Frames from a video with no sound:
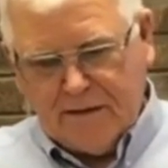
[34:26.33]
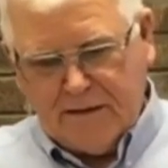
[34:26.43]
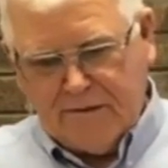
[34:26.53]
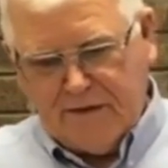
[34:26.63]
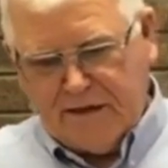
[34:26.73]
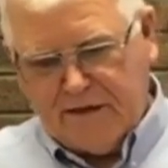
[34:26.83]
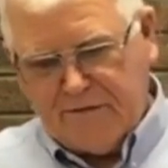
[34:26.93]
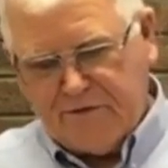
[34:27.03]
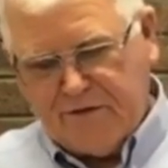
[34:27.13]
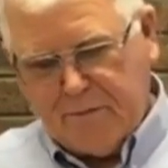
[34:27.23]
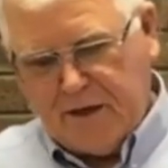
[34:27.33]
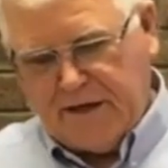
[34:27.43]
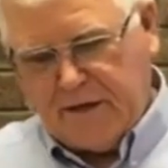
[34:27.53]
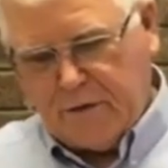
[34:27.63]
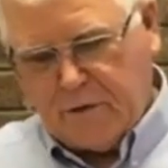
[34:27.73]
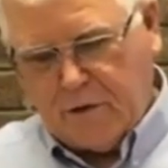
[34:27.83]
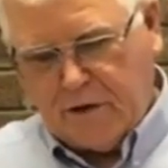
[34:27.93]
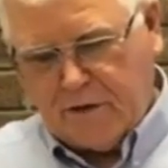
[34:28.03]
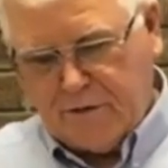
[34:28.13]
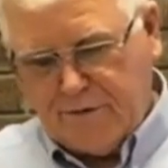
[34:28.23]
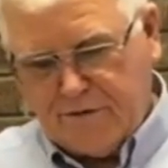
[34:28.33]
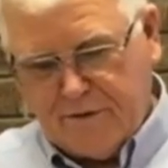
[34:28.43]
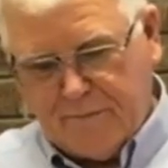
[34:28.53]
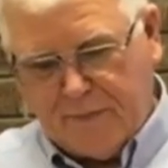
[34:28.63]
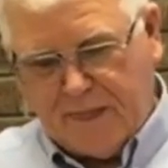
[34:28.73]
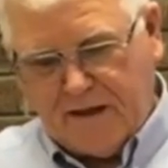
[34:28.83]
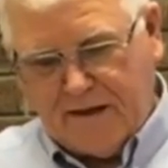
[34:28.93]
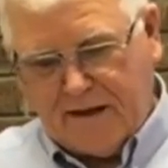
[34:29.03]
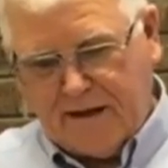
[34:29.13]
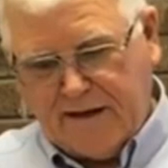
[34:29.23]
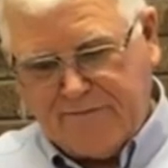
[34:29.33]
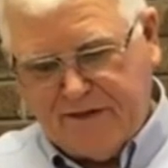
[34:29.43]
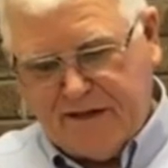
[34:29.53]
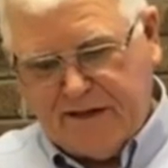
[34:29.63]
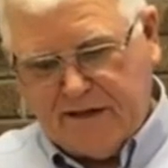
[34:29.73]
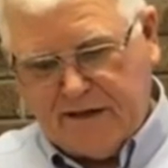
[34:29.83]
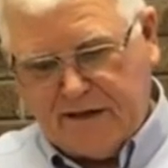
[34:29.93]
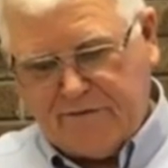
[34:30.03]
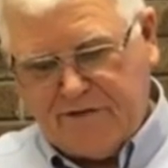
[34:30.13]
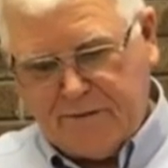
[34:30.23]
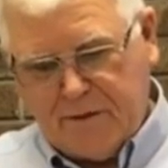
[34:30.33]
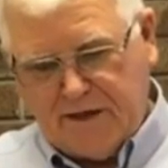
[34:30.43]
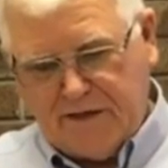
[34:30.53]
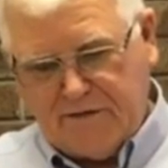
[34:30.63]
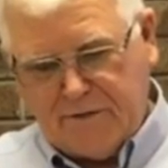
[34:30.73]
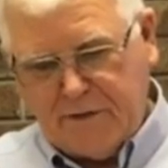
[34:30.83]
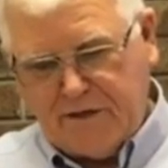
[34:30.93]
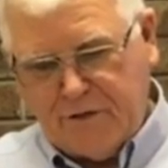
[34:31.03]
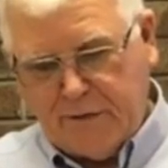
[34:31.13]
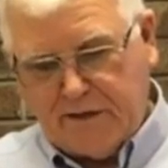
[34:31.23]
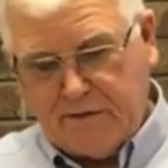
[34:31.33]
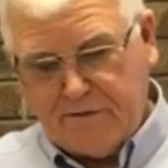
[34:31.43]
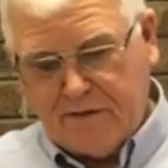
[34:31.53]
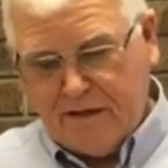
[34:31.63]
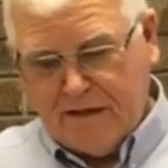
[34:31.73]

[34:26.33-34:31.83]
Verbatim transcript: And then in the Sibylline oracles, and I left an L out of Sibylline; should be two L's.